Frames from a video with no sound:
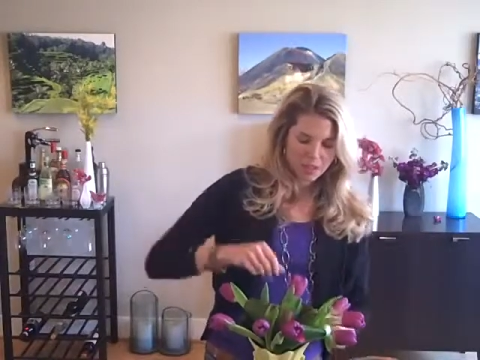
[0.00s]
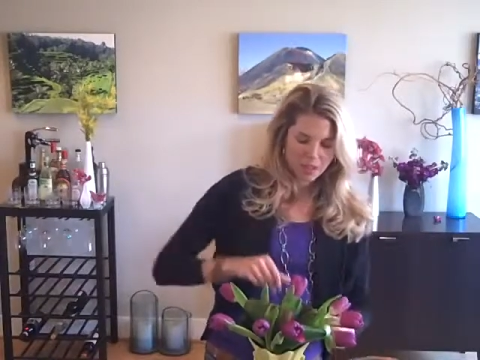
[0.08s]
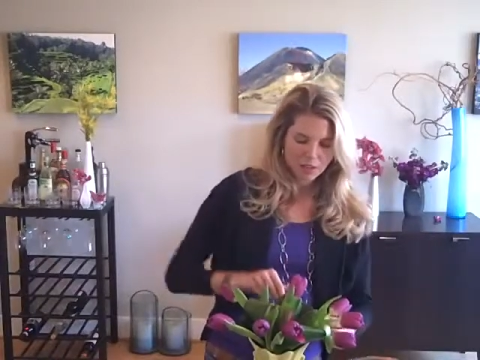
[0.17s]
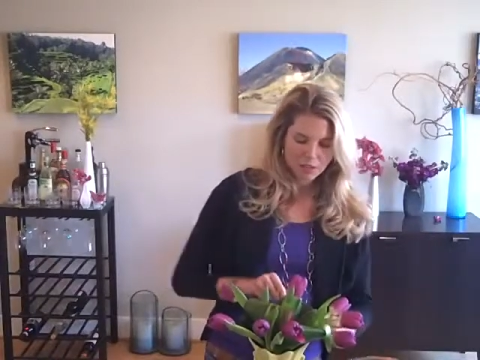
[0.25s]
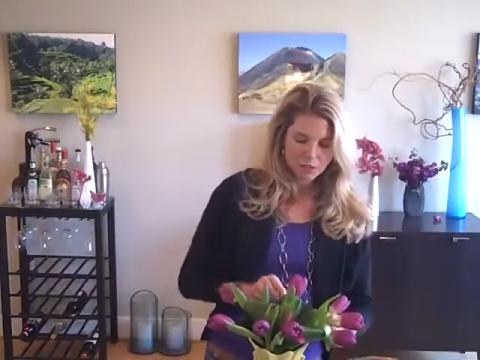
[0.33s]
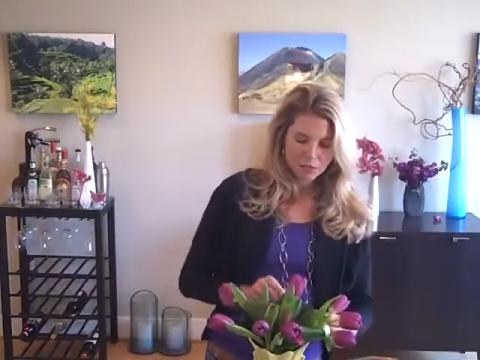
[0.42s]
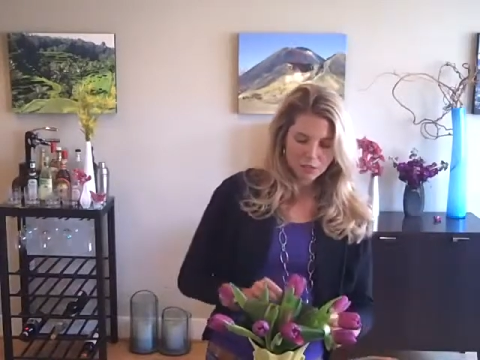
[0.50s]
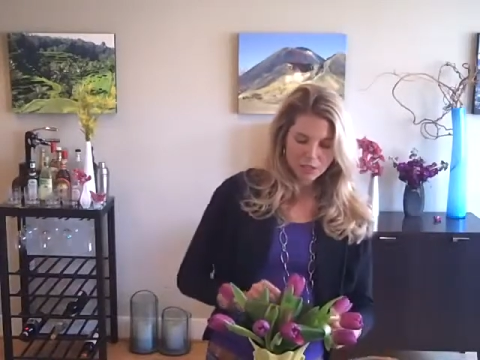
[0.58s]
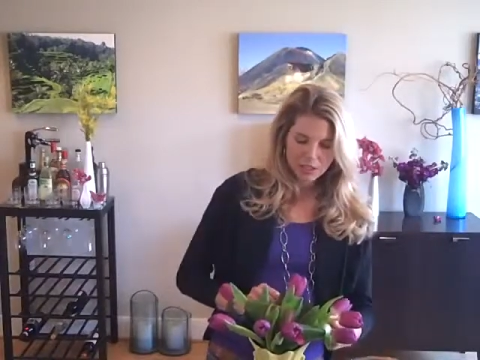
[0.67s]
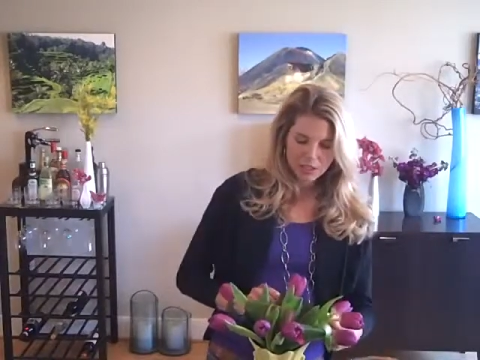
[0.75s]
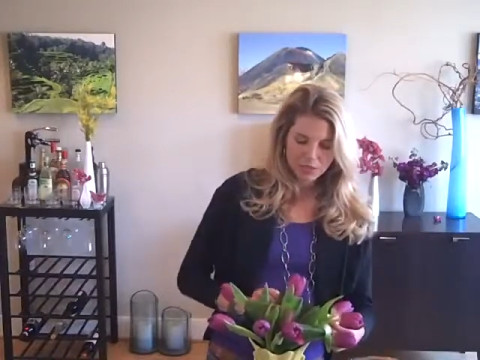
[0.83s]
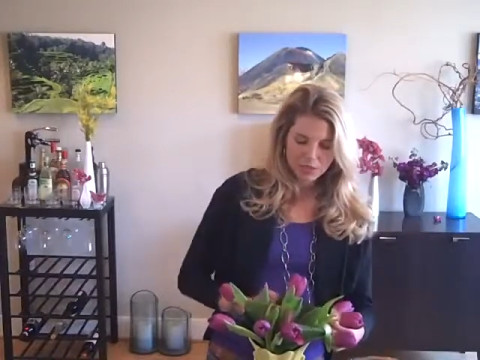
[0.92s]
a few
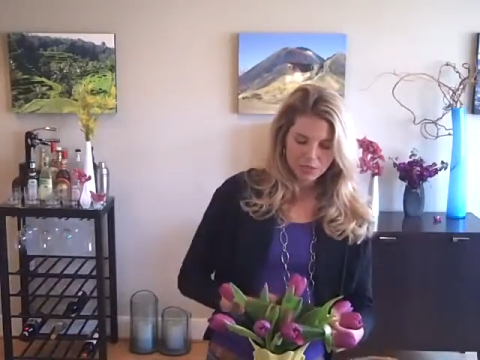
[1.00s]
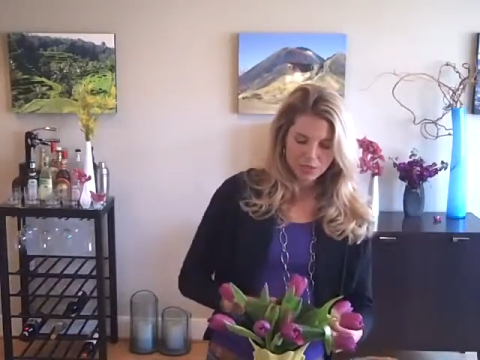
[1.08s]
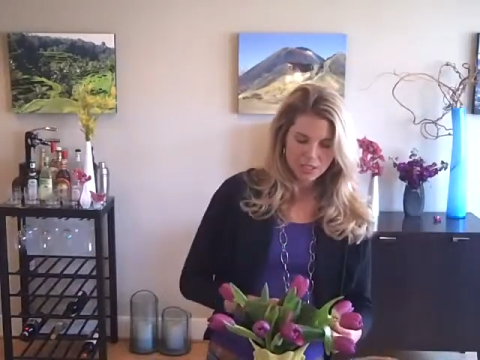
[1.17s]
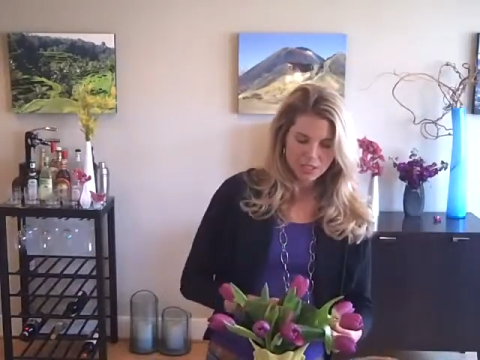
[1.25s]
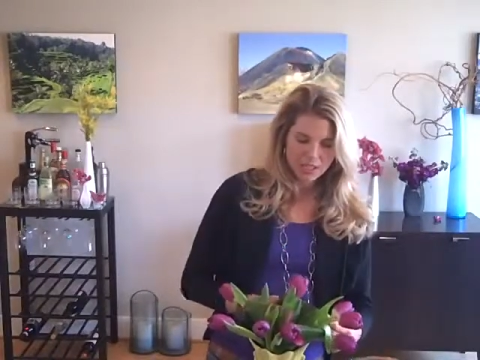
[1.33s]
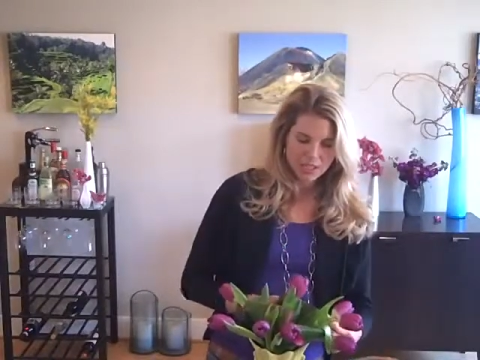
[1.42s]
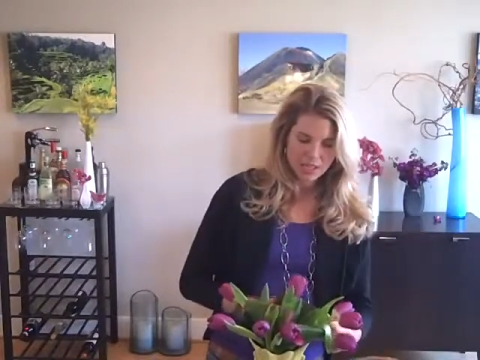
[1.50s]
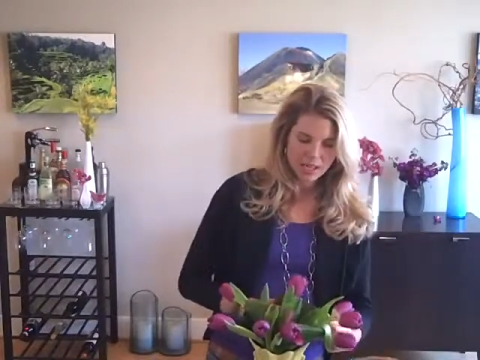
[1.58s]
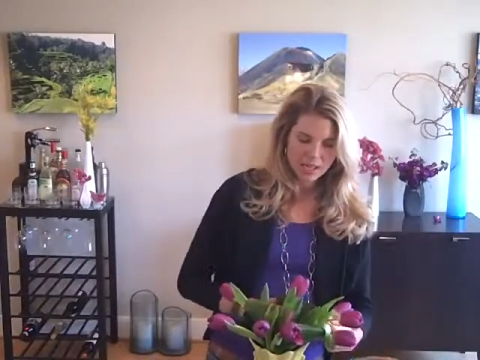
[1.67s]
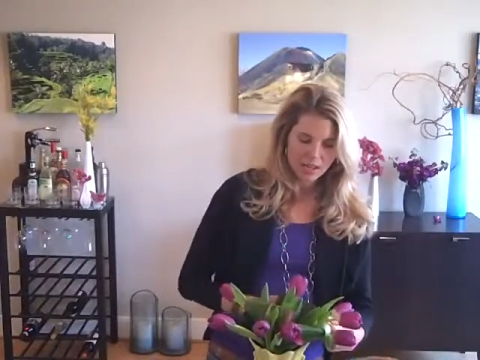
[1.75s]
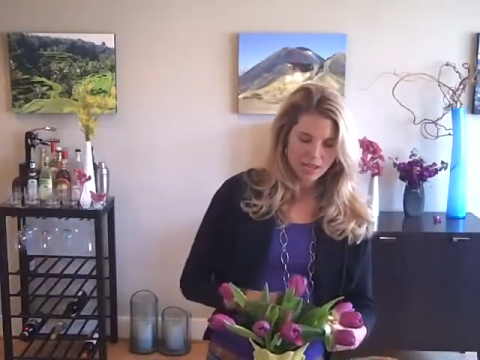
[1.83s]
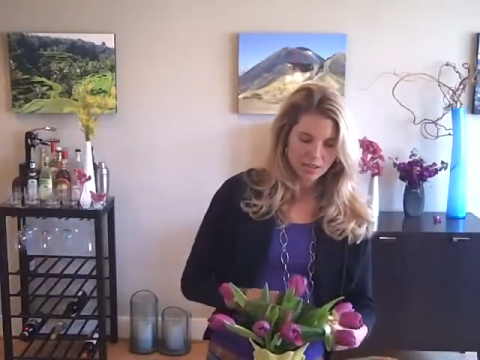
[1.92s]
leaves for this
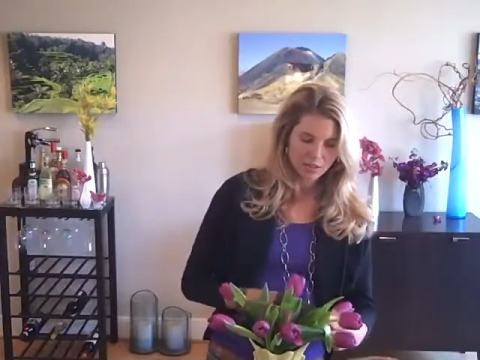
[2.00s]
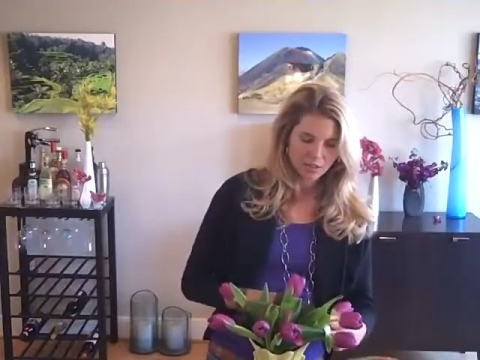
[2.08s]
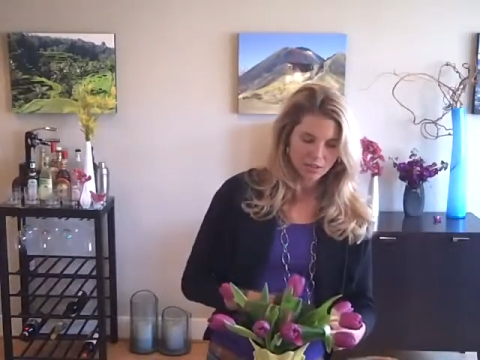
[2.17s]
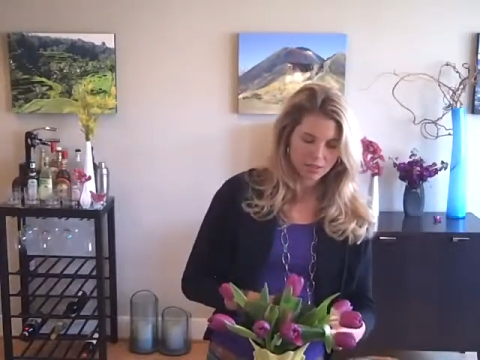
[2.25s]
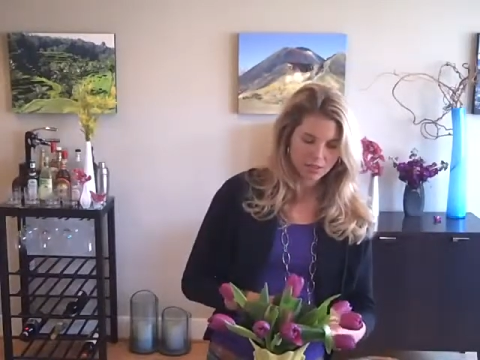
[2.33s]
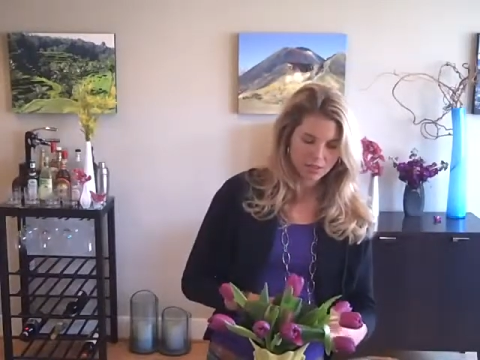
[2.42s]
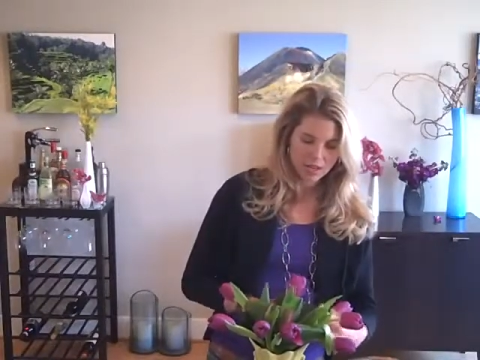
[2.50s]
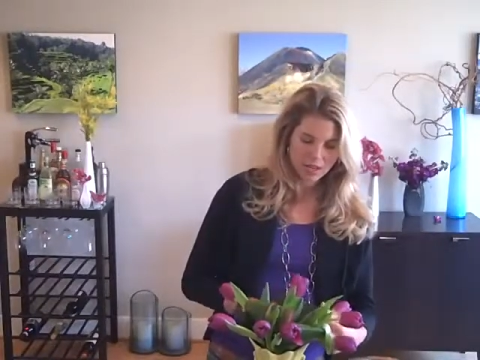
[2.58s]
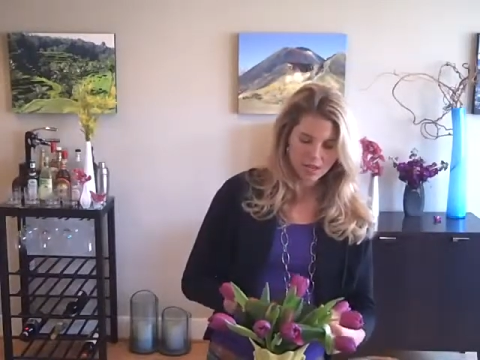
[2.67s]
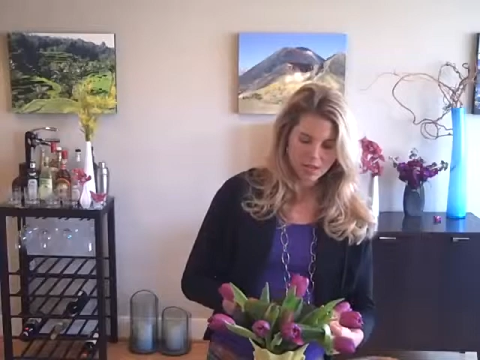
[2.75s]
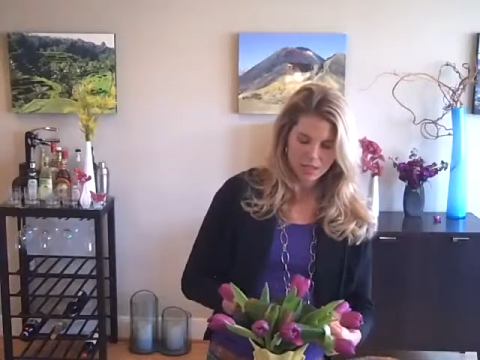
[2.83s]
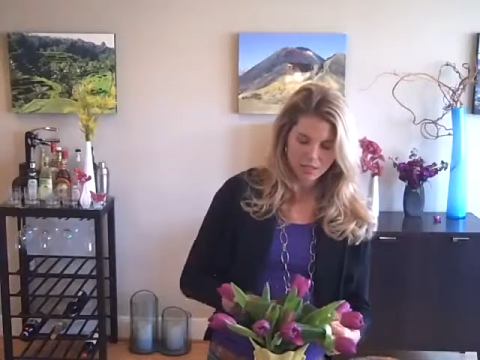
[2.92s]
design, or
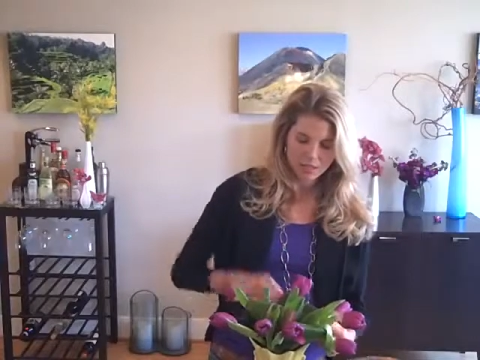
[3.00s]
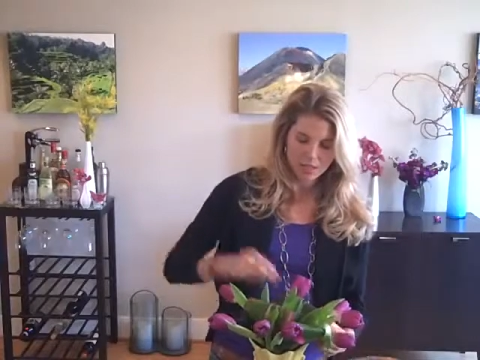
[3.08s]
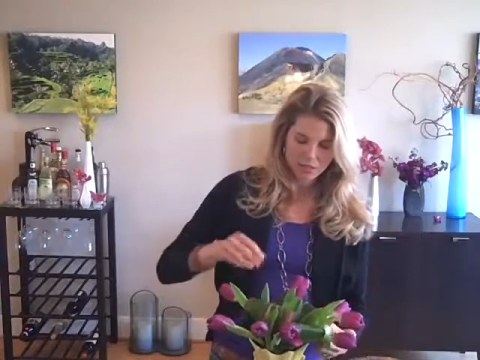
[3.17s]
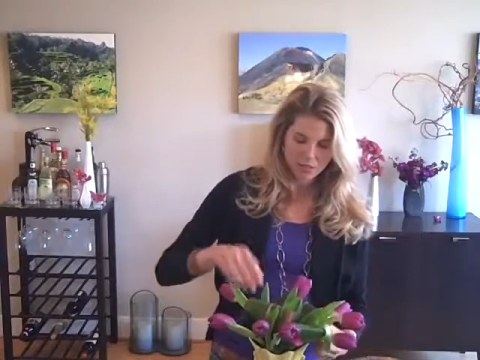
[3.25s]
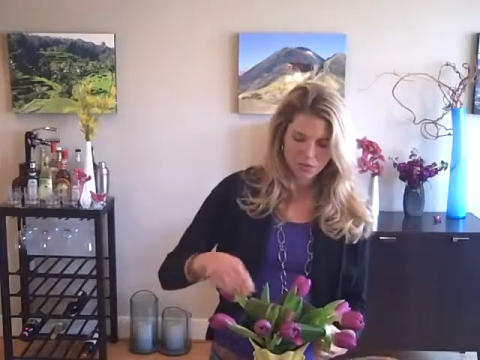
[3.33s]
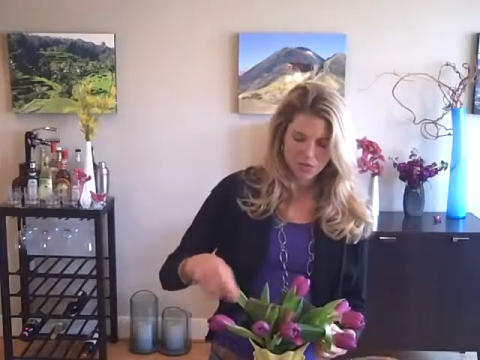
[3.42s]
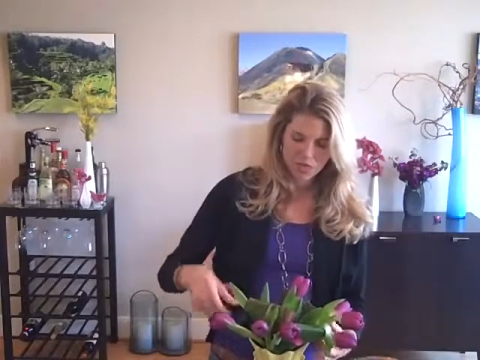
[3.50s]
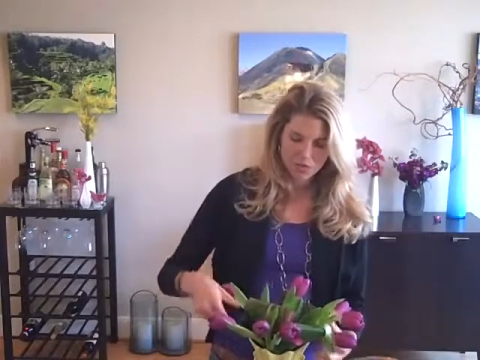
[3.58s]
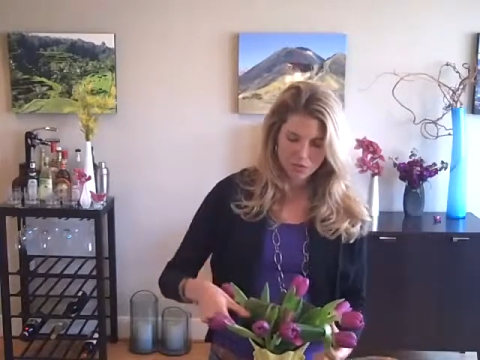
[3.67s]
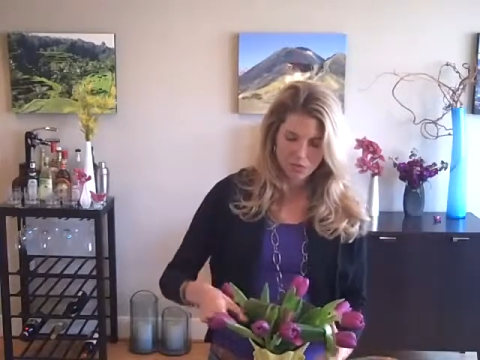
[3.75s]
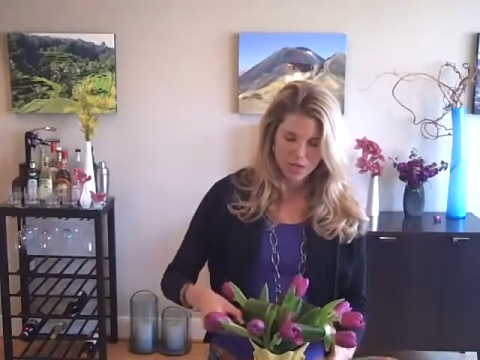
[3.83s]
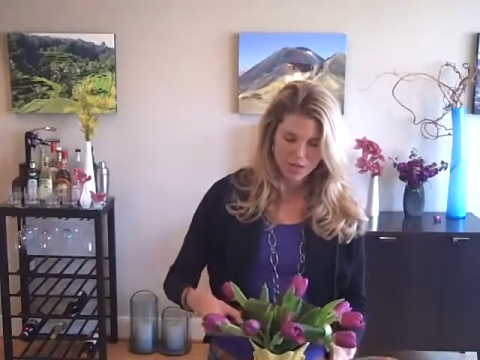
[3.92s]
not any leaves for the
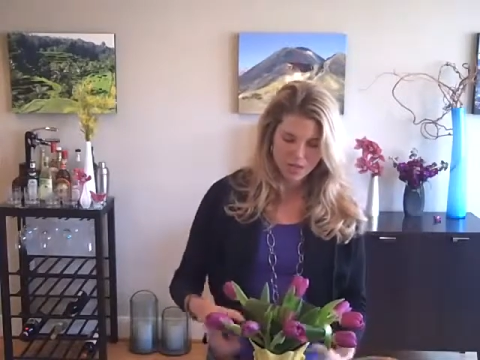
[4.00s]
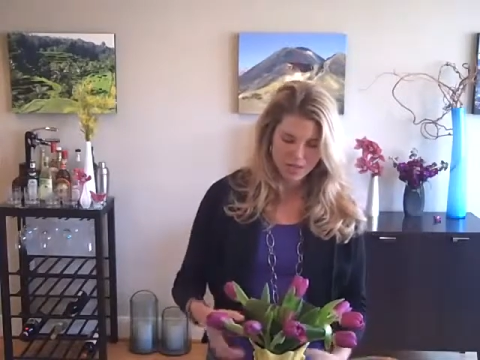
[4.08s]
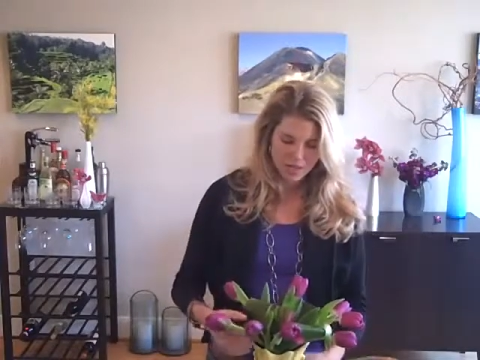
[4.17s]
other one,